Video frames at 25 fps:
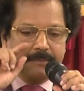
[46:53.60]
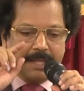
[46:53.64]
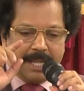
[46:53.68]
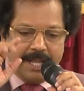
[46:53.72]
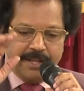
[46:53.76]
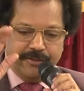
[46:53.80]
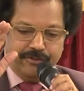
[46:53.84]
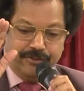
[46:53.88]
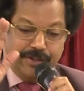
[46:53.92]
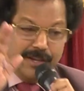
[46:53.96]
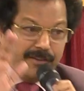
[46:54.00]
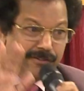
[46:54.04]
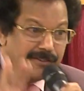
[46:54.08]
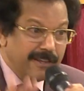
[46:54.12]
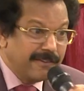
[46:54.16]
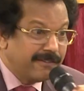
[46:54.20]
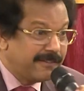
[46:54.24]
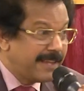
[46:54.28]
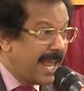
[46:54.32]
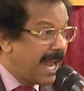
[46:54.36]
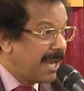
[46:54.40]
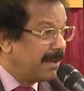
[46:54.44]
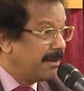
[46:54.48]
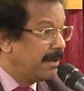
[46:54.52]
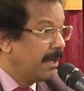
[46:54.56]
Jesus
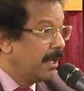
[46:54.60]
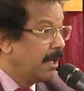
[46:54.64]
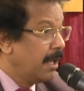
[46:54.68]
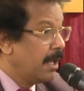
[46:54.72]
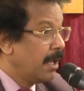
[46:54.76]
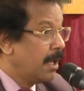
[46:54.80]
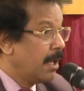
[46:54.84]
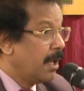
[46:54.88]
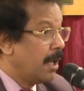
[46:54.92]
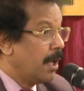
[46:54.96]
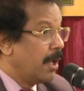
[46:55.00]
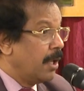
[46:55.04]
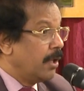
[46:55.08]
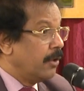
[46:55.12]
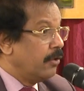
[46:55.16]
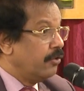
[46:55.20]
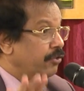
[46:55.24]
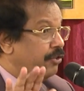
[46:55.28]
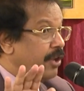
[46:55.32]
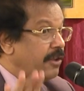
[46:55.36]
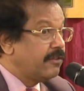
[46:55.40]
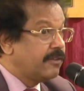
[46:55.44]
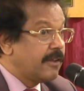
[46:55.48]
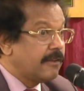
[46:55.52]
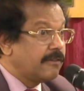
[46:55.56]
said,
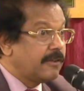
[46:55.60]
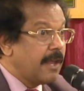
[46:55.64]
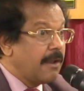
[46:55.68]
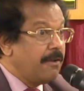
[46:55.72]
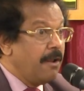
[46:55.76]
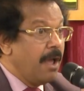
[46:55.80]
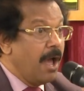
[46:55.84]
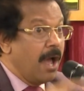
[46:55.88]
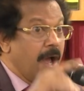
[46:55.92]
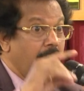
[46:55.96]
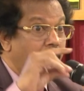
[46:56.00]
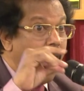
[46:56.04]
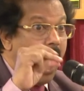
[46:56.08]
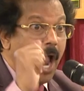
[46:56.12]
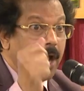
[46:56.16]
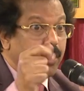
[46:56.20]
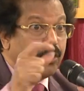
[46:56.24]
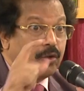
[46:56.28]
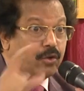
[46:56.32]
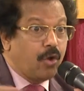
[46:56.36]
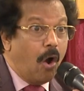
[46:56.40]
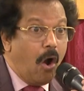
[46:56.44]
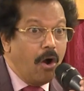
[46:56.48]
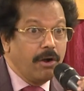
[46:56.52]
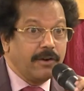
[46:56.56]
Jesus said, I
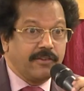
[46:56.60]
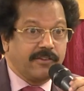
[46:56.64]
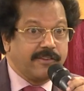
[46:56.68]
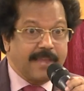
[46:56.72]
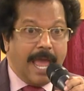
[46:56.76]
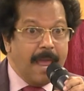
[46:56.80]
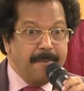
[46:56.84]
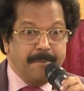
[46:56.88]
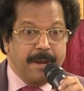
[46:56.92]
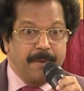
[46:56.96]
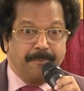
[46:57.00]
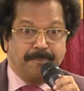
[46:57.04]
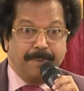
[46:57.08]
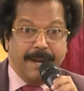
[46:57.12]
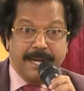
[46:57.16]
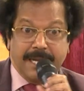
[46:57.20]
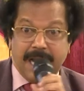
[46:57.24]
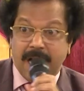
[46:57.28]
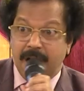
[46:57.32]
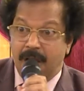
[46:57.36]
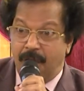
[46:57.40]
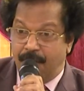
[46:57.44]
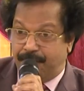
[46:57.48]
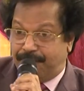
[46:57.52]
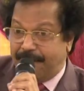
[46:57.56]
told Simon Peter,
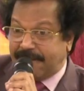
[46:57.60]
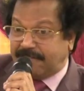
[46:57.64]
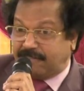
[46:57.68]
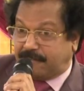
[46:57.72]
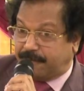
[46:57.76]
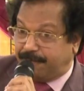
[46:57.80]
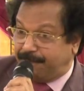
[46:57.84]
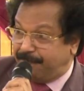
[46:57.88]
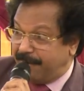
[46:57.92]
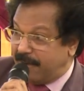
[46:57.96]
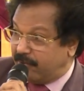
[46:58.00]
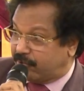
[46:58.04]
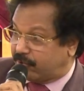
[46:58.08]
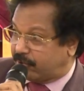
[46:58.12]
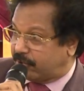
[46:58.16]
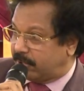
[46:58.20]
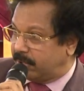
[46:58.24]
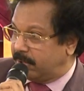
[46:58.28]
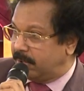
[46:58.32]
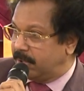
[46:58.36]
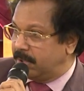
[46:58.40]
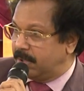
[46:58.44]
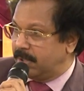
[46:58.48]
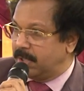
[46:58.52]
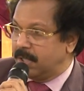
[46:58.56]
first fish.
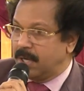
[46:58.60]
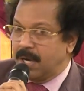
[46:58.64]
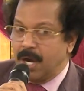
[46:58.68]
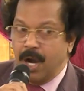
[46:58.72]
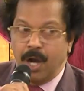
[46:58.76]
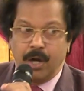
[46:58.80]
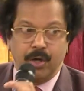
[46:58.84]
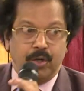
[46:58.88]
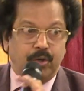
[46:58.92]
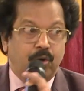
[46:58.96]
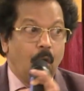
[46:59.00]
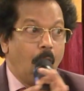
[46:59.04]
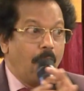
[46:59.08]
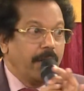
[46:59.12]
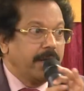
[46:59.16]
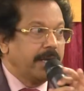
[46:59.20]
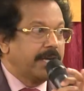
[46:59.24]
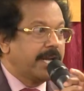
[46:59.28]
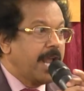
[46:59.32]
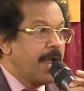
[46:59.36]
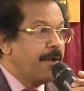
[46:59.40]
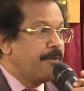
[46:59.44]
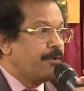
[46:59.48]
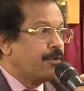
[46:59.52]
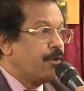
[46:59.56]
Don't
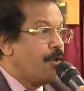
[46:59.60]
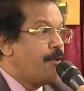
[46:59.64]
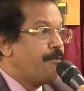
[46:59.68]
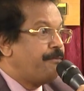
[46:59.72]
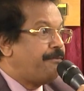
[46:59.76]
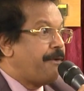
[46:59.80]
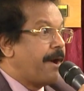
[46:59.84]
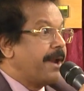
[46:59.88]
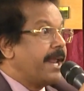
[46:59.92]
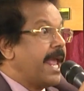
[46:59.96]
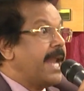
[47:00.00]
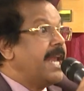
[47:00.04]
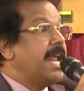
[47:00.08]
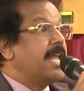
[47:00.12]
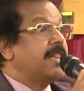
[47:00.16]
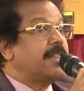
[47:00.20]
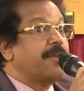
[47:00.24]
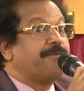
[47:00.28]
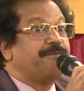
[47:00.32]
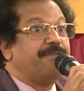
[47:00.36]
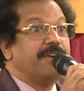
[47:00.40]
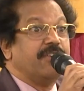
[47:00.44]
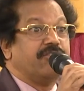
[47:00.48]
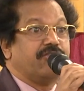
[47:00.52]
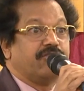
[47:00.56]
give room for any other
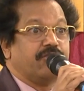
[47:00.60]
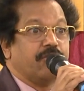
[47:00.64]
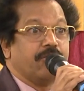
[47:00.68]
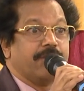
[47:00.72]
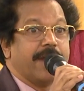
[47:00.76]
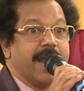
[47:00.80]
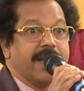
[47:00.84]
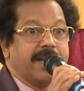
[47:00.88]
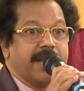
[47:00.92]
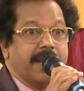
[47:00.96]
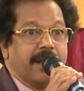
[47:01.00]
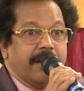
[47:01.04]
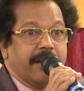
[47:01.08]
fish to get in.